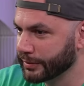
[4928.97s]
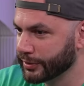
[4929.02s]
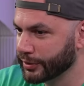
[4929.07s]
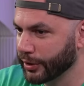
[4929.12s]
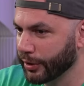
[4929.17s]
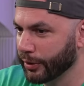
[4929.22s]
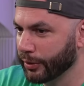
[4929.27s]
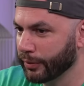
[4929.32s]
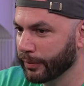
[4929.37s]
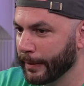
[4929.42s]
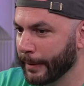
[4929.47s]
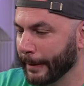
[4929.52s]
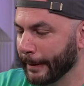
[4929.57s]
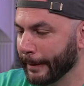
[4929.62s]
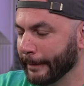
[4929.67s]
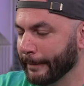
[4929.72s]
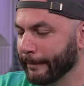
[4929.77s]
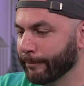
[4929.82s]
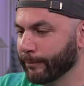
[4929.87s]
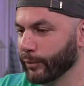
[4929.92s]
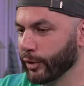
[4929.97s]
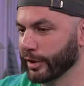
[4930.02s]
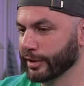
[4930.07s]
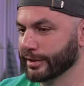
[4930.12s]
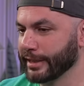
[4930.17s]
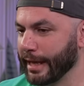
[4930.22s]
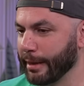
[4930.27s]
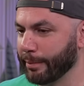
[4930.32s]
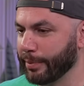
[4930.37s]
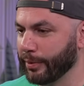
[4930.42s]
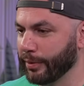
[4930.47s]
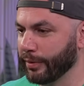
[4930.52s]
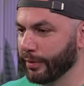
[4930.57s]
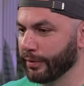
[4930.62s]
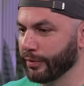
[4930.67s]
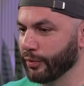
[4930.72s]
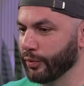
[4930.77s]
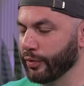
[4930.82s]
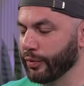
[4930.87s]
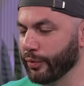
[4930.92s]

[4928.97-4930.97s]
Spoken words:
So, for example,